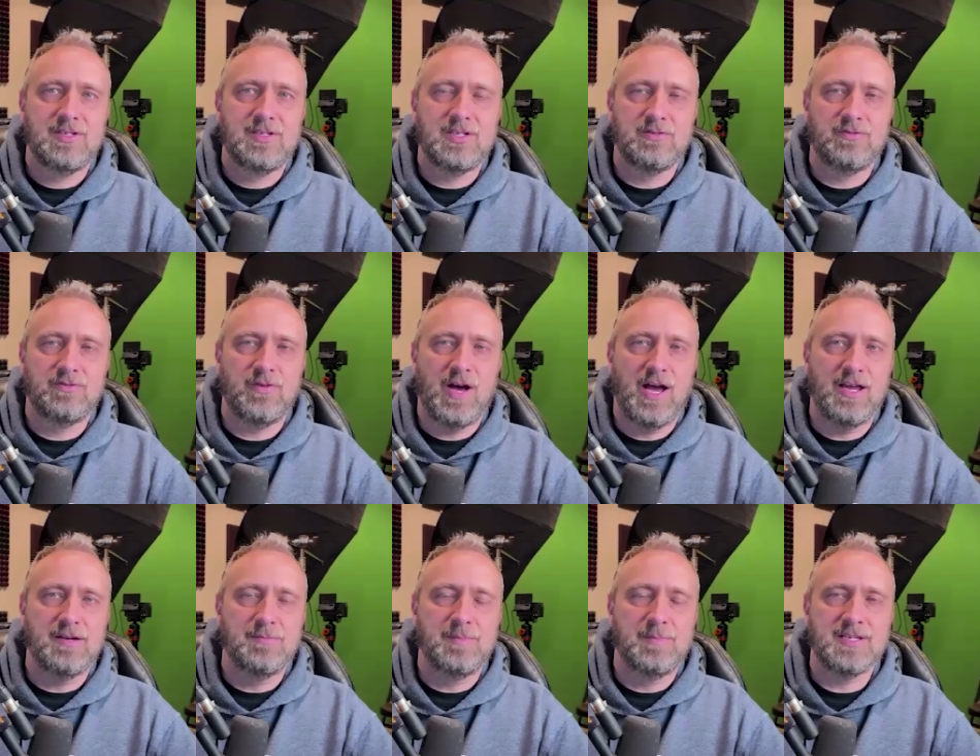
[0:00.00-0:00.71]

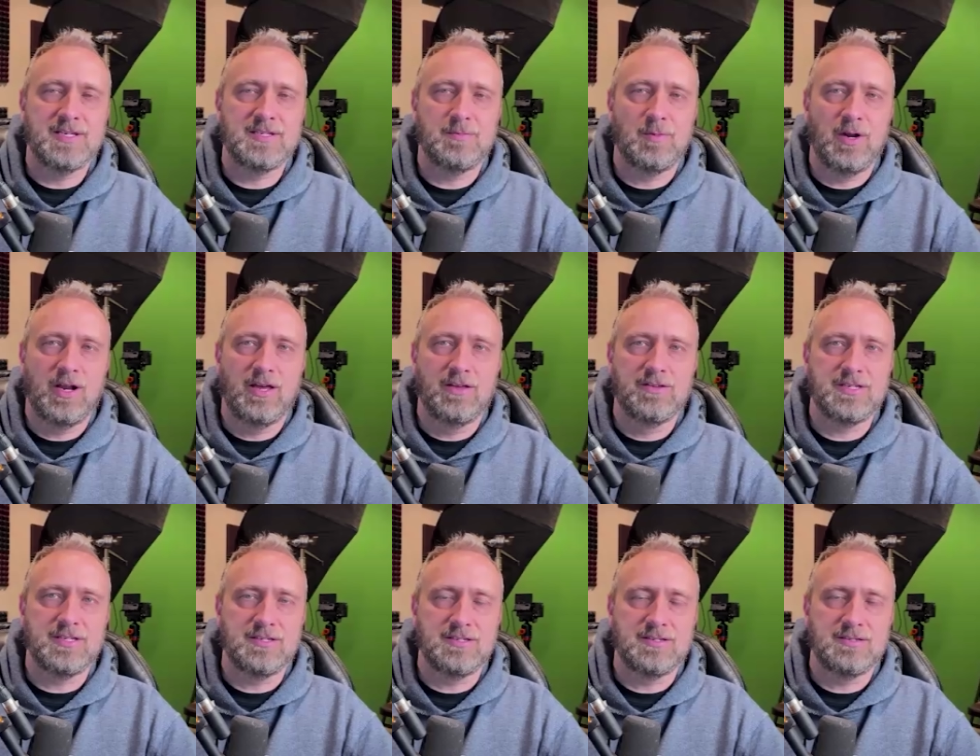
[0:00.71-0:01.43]
defined by someone
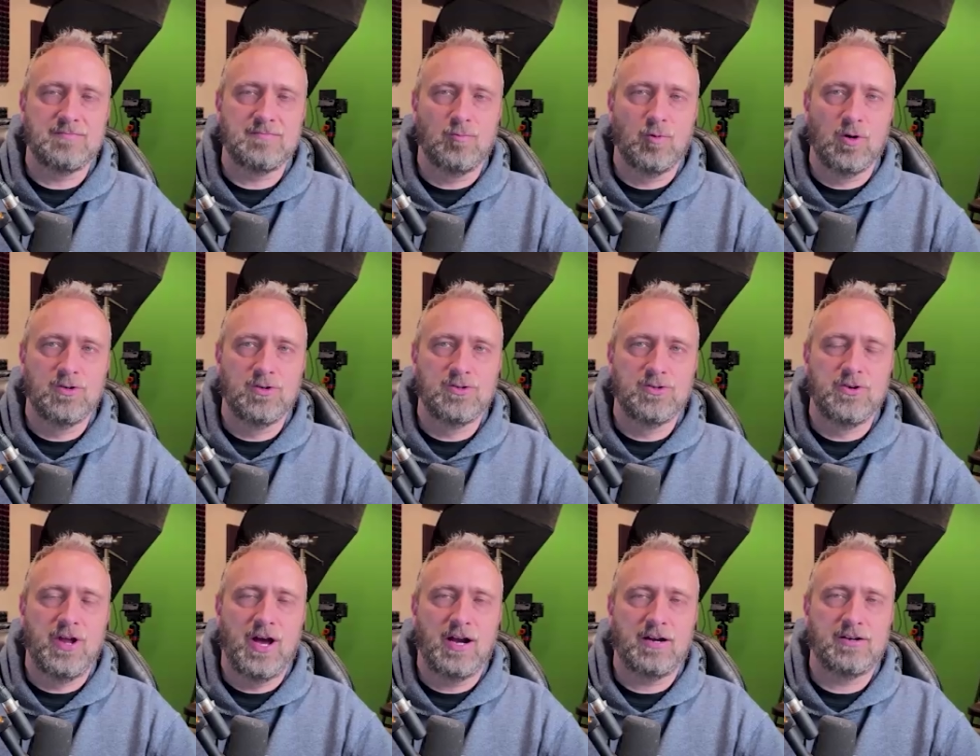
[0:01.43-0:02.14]
else's words
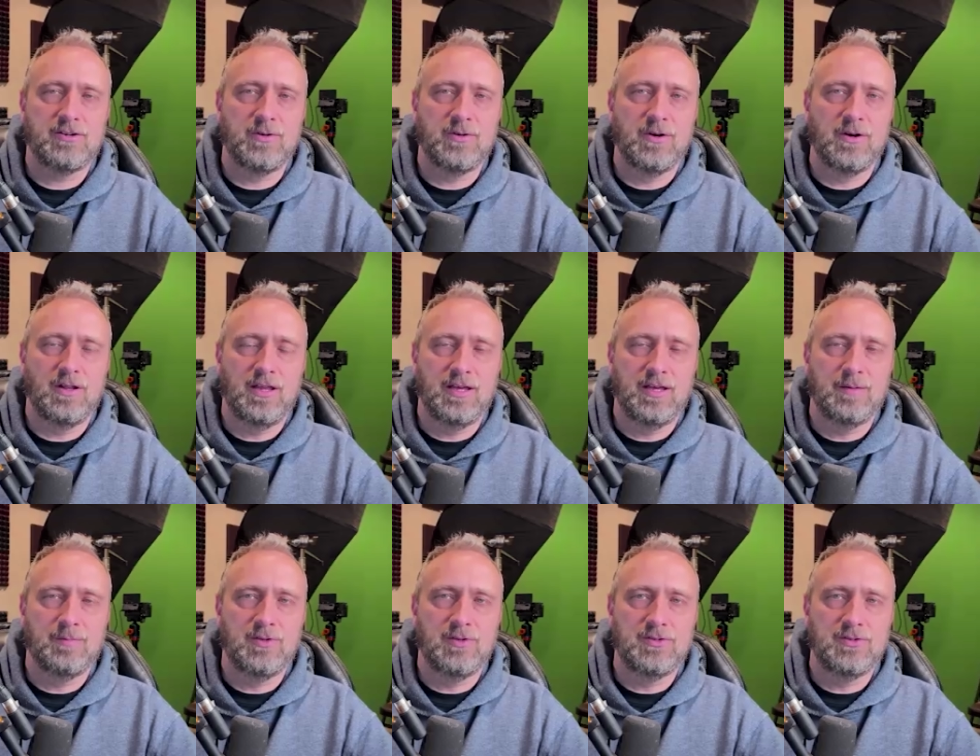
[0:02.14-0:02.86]
or doctrine or
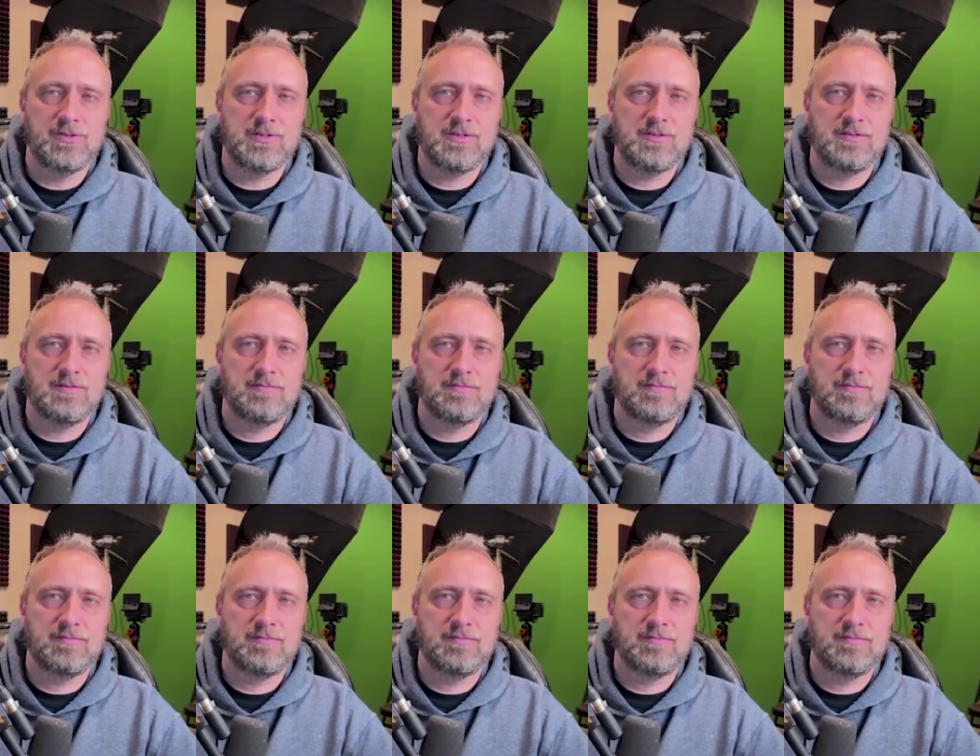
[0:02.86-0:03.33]
labels.